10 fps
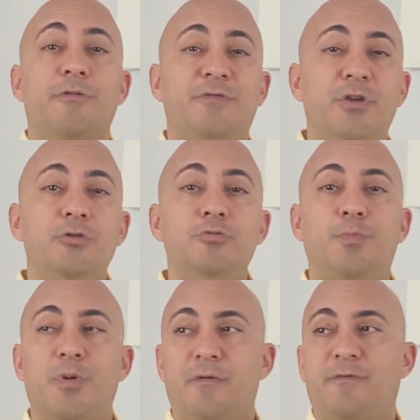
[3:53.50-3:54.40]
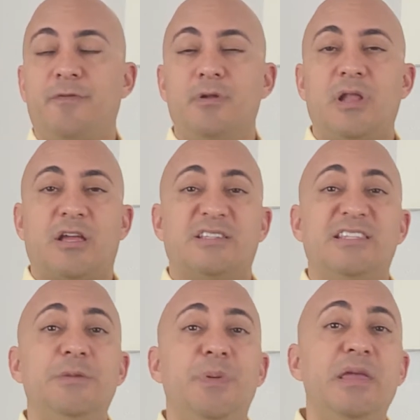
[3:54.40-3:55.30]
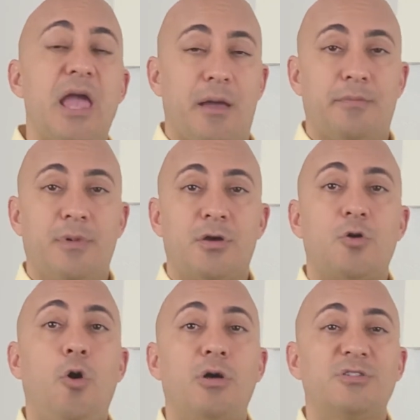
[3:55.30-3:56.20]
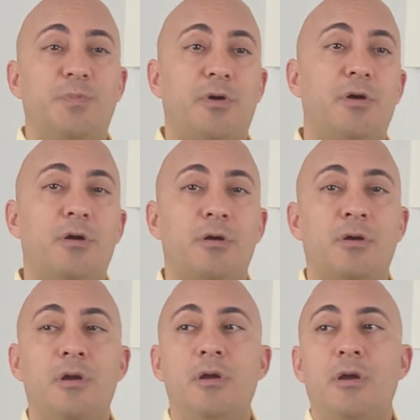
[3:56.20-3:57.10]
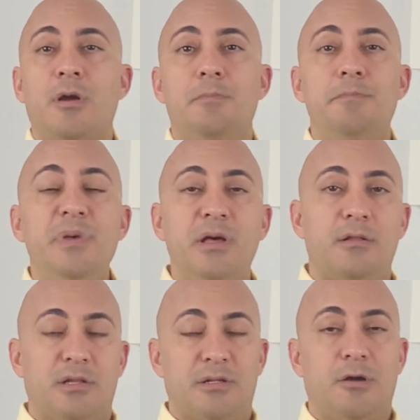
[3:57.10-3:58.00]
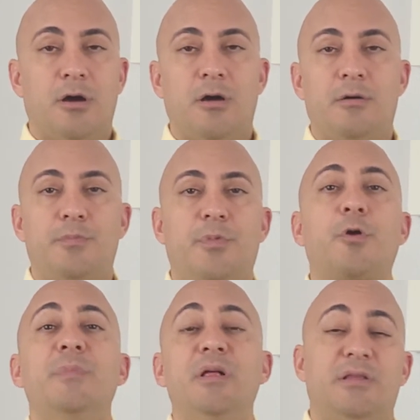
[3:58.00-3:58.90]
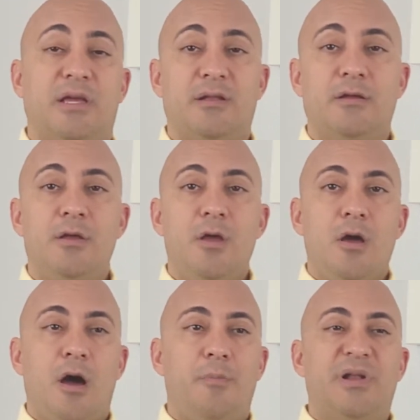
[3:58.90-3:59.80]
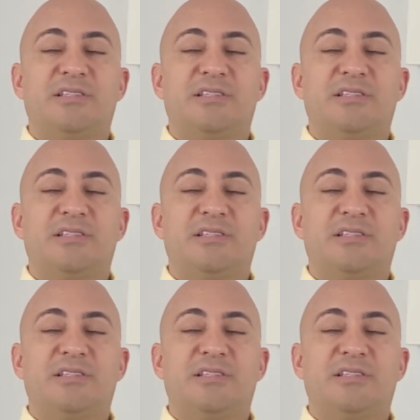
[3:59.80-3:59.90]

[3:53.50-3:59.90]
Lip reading: view, like a CPM, cost per million, but